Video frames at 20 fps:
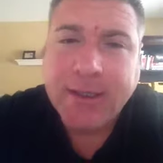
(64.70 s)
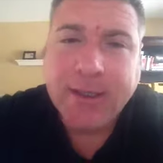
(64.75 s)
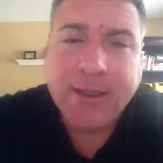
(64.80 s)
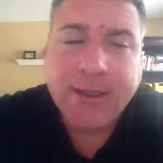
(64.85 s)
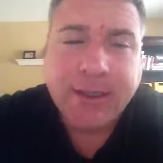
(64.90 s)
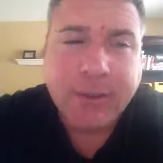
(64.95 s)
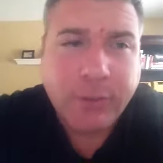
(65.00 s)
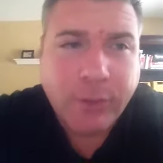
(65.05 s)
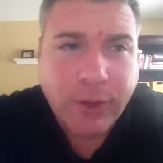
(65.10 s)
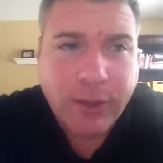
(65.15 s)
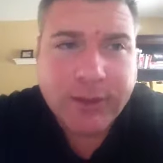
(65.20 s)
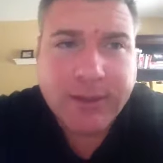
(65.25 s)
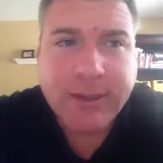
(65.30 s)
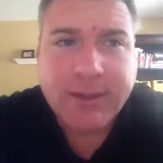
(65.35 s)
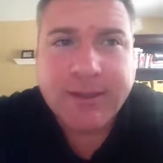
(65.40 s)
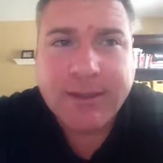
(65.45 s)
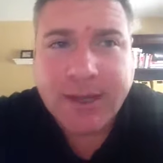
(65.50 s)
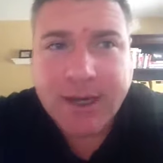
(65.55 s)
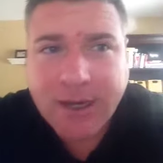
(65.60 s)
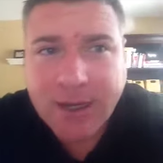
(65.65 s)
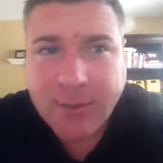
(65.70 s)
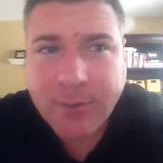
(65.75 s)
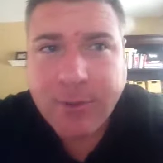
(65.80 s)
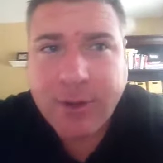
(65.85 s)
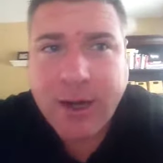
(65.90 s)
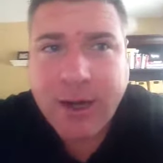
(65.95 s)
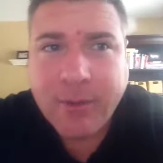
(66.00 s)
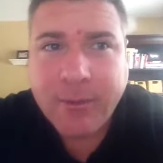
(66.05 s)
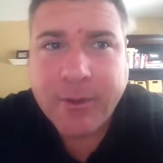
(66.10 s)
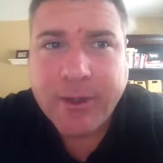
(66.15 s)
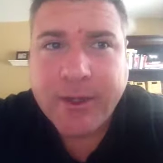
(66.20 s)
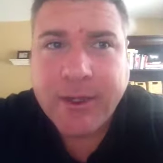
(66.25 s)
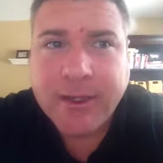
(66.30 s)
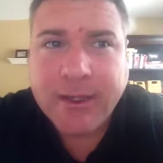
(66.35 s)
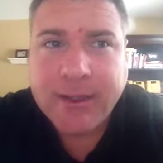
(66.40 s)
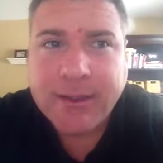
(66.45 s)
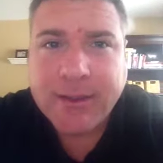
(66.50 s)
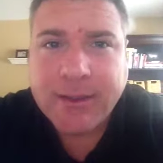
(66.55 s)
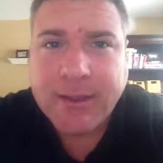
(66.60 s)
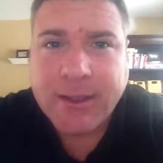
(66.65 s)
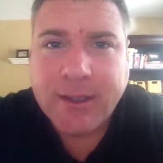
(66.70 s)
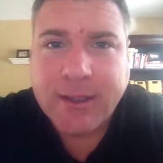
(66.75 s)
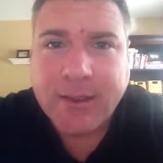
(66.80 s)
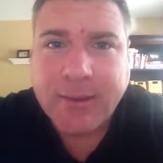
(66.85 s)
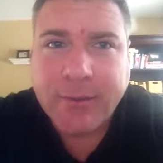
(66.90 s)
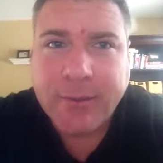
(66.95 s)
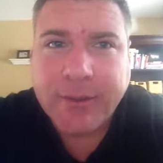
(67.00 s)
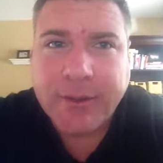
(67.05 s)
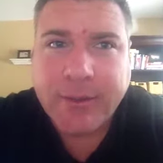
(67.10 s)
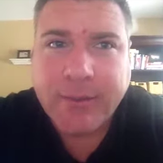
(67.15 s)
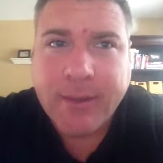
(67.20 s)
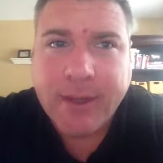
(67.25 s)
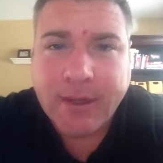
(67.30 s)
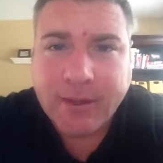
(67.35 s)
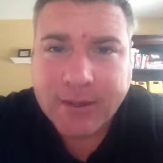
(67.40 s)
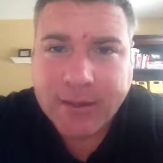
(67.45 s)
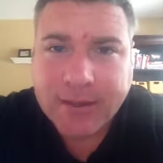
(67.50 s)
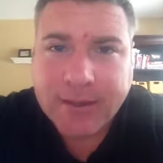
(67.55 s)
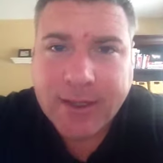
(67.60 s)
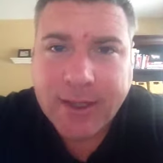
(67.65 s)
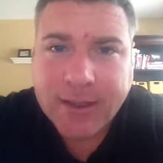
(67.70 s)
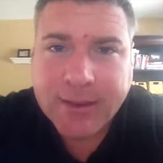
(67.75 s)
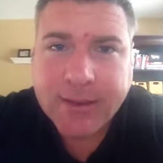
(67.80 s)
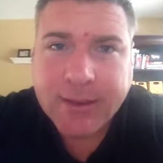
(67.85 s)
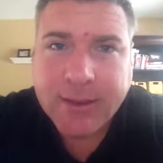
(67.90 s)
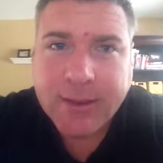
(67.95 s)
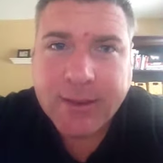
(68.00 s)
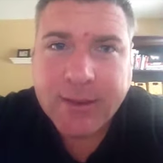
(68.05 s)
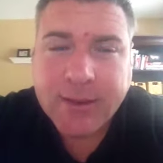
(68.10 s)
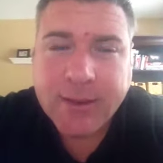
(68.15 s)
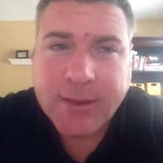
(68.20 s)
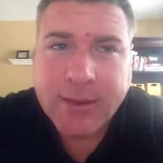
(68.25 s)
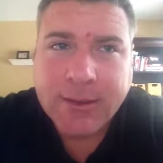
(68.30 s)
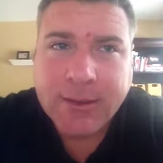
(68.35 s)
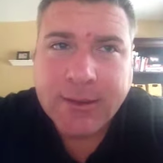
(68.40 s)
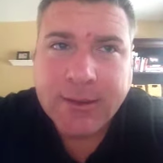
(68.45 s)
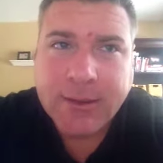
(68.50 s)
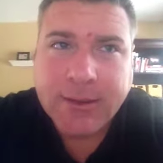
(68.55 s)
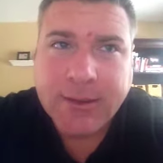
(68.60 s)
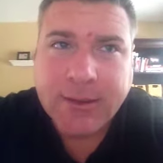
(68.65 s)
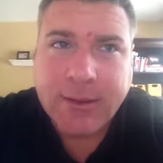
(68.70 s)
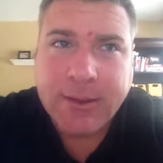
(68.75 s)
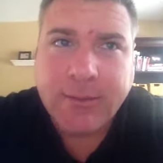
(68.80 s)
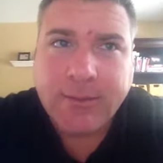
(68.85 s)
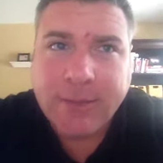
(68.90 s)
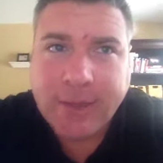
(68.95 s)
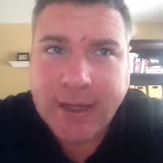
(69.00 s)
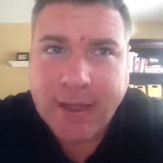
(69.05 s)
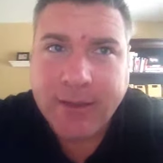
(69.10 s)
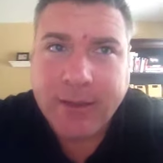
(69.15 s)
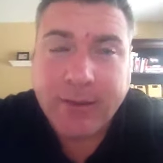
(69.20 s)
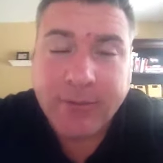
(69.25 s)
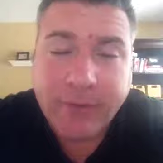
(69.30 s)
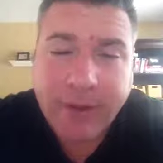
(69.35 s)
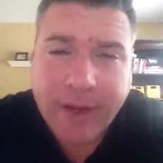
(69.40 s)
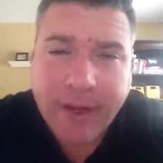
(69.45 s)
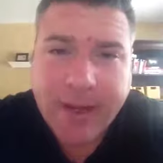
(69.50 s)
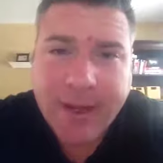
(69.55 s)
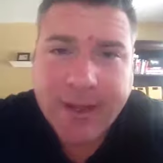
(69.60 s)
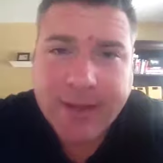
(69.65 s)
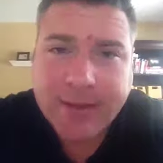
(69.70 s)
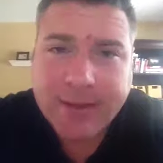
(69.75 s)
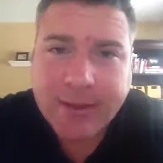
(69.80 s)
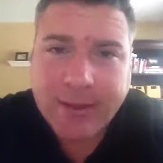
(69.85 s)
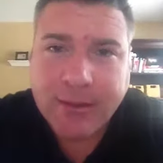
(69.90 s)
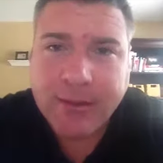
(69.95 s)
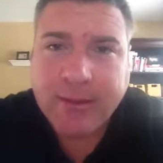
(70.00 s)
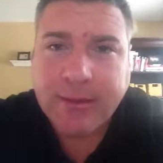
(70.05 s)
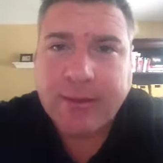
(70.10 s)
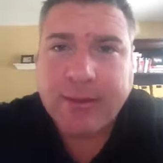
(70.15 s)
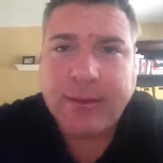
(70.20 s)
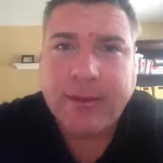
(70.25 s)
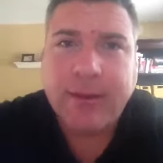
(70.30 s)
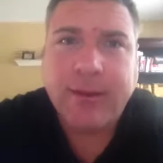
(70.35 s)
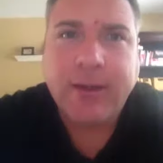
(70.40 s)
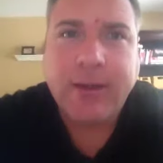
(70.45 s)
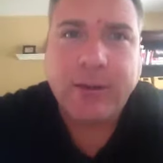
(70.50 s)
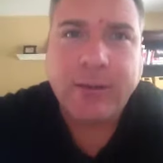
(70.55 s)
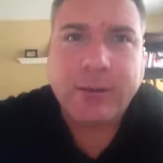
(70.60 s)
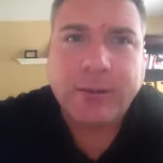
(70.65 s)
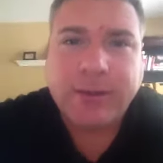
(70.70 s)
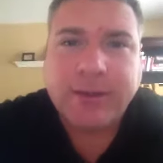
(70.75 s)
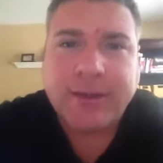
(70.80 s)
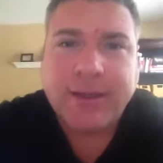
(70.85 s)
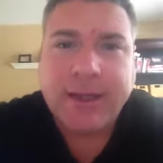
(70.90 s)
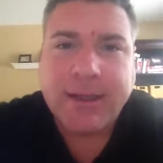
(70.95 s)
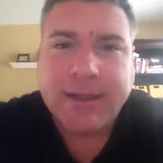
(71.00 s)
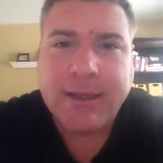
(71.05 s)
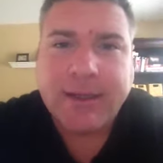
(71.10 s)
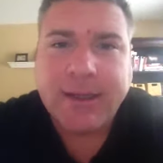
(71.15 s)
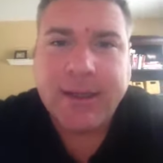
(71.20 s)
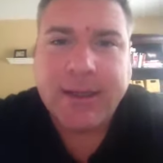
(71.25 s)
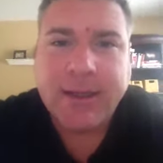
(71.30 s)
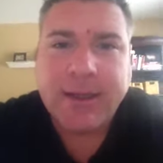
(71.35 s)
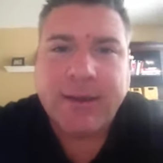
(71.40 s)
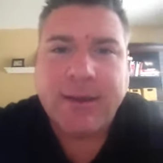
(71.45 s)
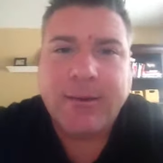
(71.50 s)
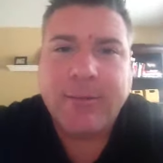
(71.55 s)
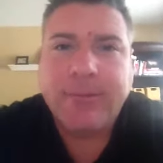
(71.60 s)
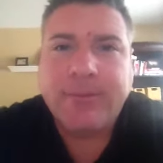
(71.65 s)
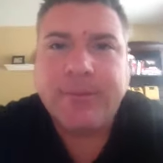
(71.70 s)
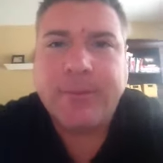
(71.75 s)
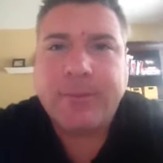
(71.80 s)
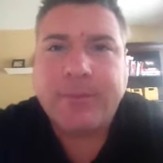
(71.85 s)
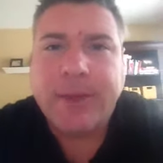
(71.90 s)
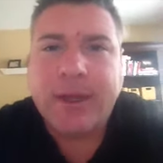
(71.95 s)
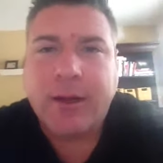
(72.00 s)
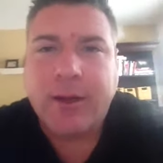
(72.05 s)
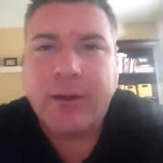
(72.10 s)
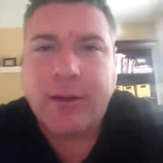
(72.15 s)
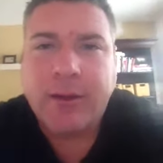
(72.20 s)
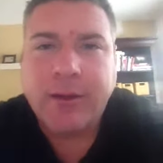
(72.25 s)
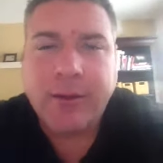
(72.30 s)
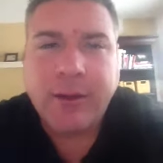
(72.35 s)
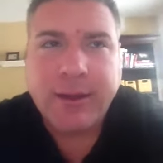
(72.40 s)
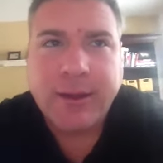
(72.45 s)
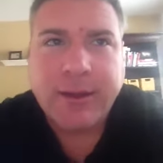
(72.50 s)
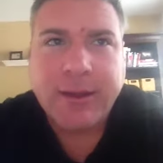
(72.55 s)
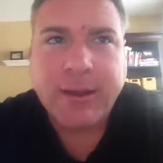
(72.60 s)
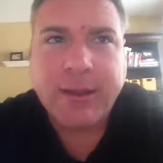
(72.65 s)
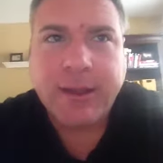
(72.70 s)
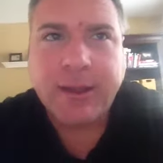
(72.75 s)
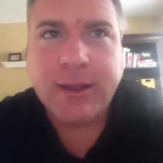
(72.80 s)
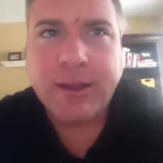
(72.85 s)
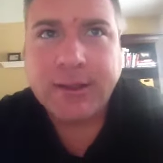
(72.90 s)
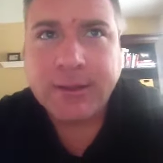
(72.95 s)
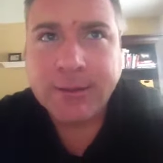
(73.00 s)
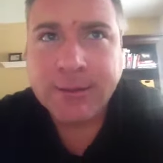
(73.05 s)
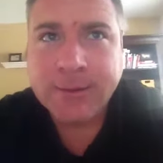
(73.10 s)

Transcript: They walk the entire property with a metal detector, highly advanced, that at least will detect any kind of metal underneath the